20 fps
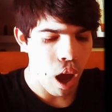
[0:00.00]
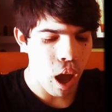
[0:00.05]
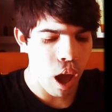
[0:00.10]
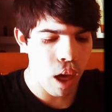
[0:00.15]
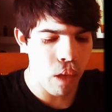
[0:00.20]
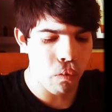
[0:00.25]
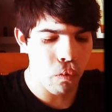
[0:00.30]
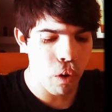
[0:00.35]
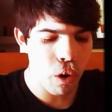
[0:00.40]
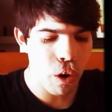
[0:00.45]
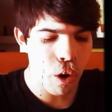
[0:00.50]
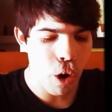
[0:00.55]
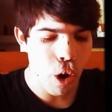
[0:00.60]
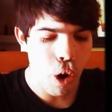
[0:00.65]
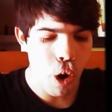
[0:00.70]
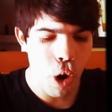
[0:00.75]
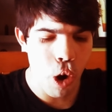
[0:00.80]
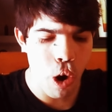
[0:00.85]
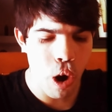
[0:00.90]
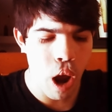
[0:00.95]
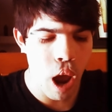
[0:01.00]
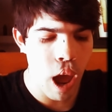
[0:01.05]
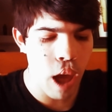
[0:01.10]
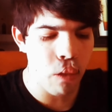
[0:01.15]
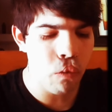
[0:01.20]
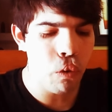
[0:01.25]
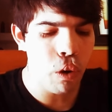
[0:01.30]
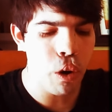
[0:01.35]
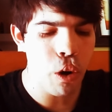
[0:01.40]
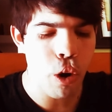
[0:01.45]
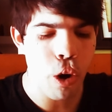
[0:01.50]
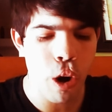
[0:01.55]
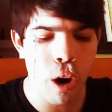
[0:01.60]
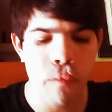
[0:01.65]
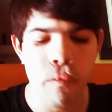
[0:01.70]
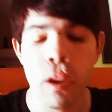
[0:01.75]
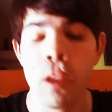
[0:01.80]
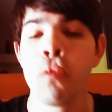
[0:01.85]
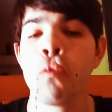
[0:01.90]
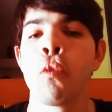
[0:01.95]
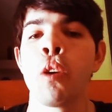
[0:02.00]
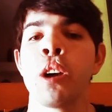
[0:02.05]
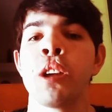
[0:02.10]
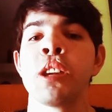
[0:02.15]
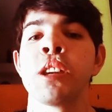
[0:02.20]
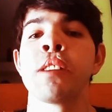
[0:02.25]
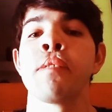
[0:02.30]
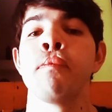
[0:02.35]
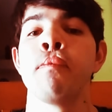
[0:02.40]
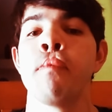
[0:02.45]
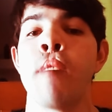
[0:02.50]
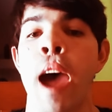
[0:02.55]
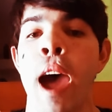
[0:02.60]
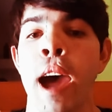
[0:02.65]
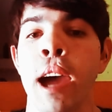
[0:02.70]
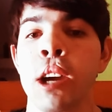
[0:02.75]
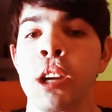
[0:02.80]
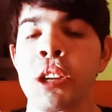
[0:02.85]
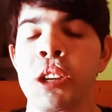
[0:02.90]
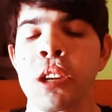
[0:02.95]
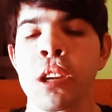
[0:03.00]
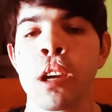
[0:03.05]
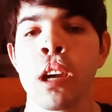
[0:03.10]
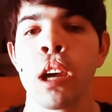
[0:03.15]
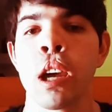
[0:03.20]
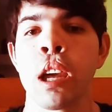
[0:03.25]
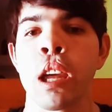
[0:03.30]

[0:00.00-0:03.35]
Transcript: Edward Herman was Max.